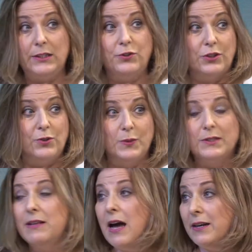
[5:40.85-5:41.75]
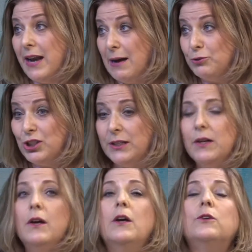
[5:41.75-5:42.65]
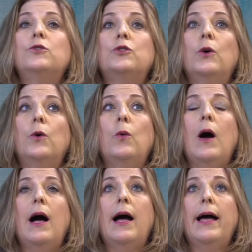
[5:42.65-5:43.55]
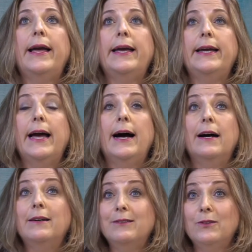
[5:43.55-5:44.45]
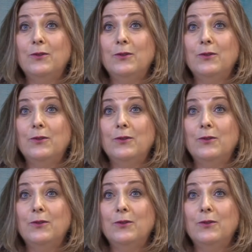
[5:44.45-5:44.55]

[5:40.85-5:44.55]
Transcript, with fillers: It just was not an option. So I uh,